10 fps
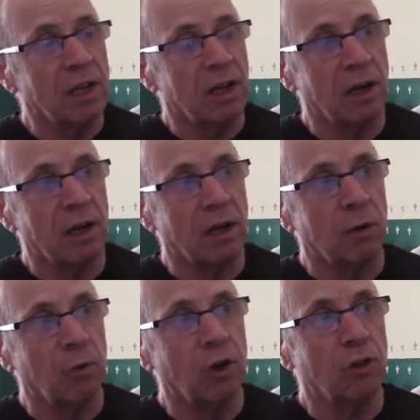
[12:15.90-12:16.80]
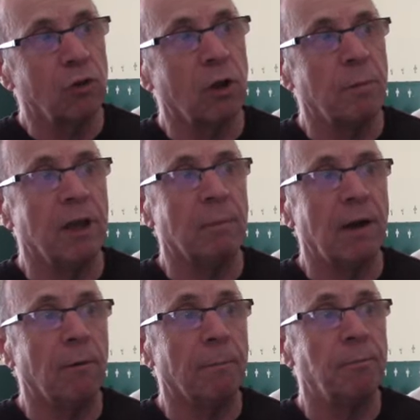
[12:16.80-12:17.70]
I want to talk a bit
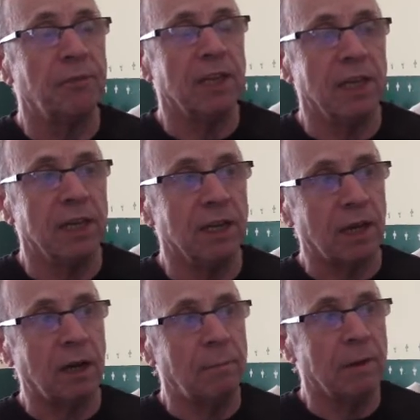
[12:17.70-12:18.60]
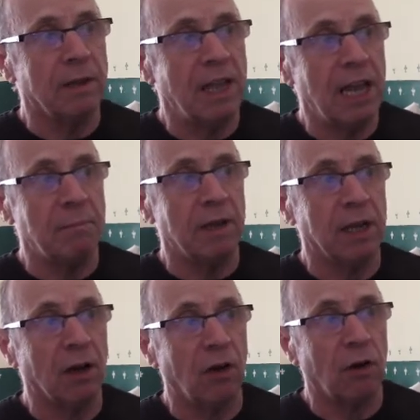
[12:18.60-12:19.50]
about the
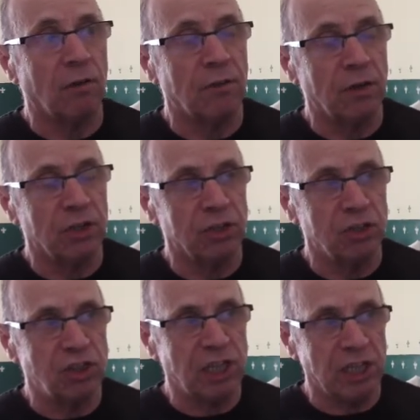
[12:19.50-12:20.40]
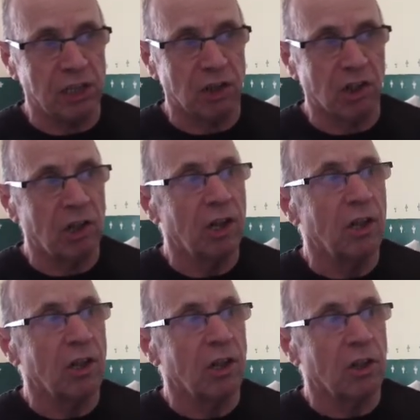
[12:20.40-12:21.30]
naming of genes.
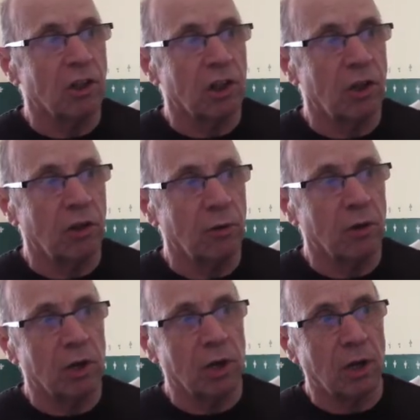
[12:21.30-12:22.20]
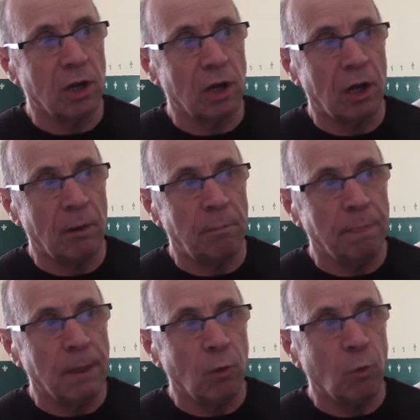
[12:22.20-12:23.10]
So
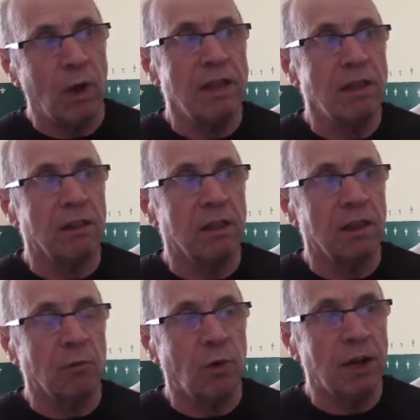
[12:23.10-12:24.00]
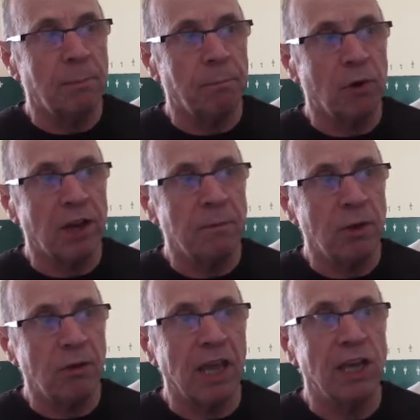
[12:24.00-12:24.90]
when a
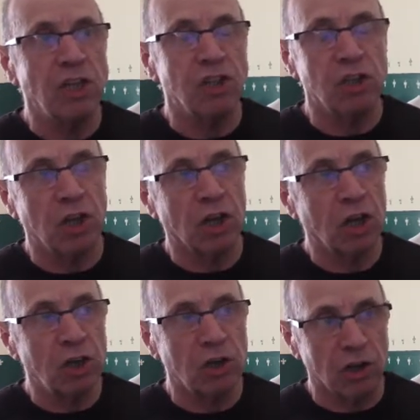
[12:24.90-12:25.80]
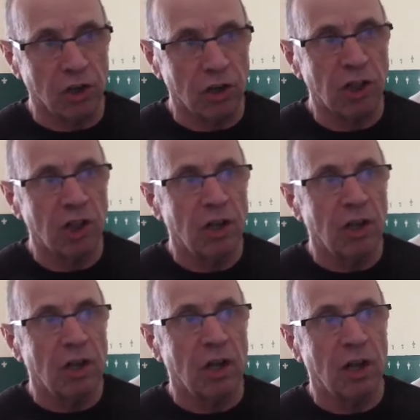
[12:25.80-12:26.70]
mutation occurs,
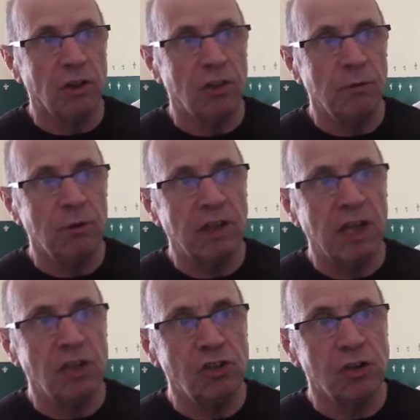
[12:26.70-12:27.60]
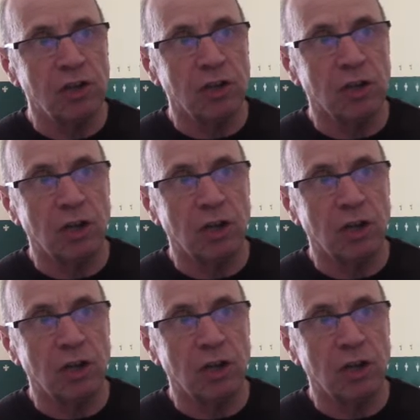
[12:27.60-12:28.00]
the mutation